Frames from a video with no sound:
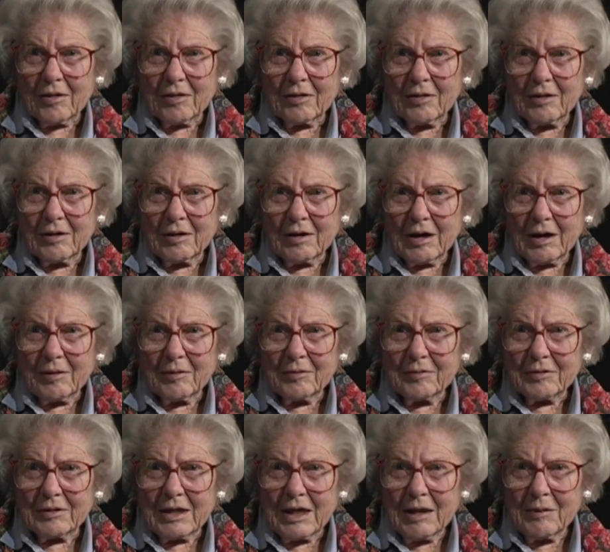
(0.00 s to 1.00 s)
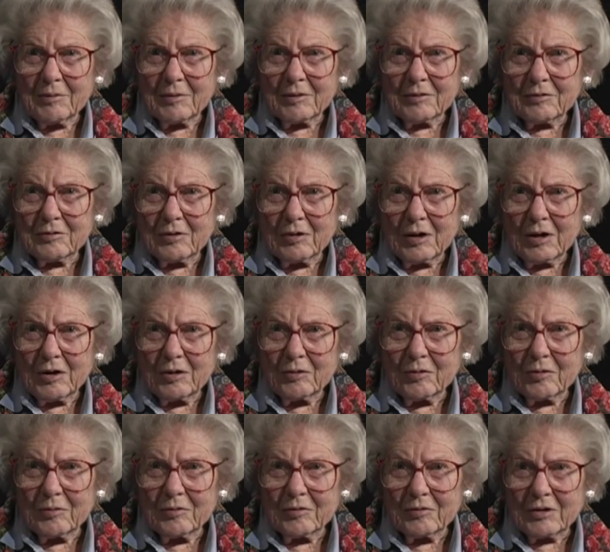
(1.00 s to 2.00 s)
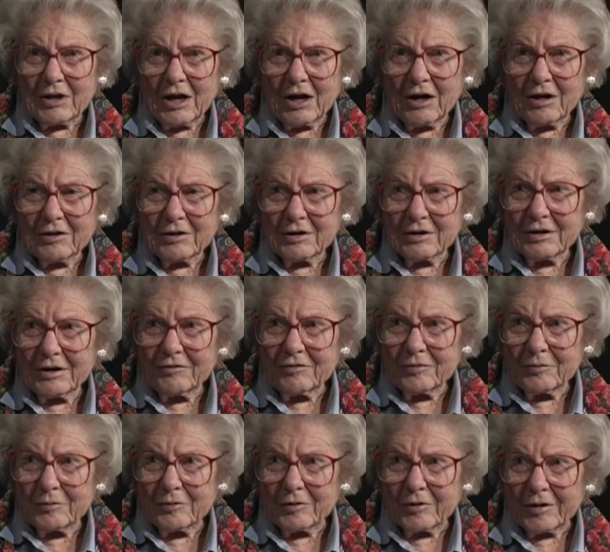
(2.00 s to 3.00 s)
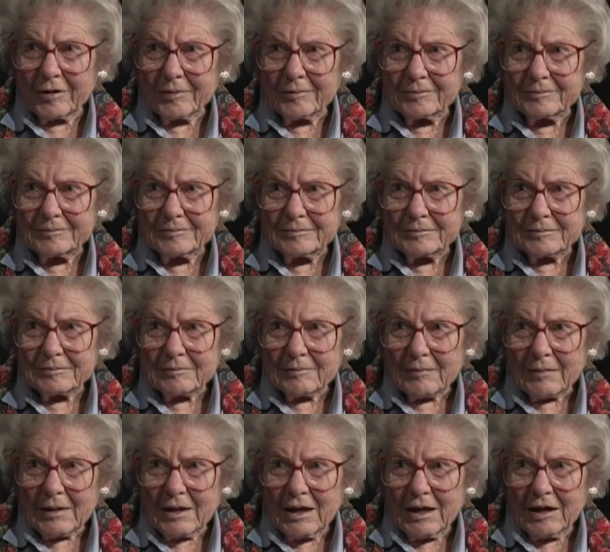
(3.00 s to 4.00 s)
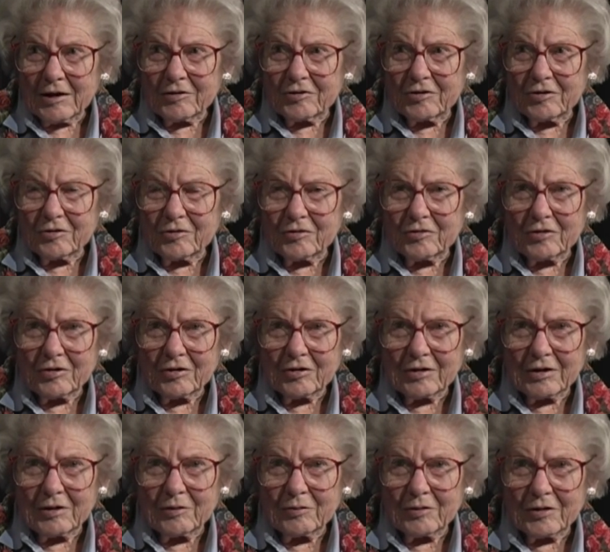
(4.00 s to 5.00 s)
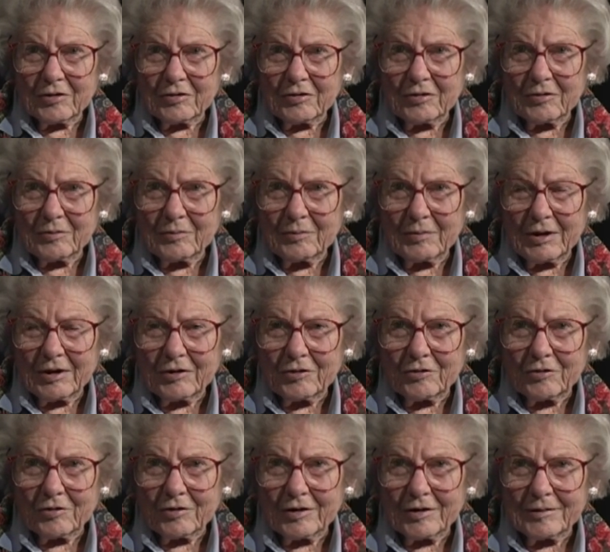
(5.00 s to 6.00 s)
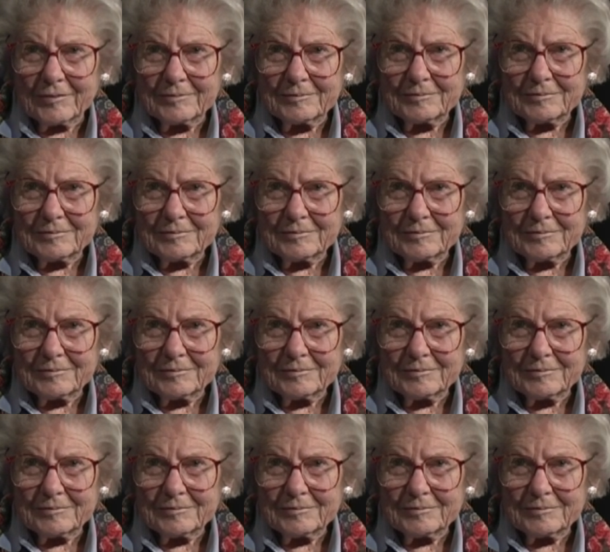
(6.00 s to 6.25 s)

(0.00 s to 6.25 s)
I came acquainted with Carolyn Livermore, and she certainly was a mentor.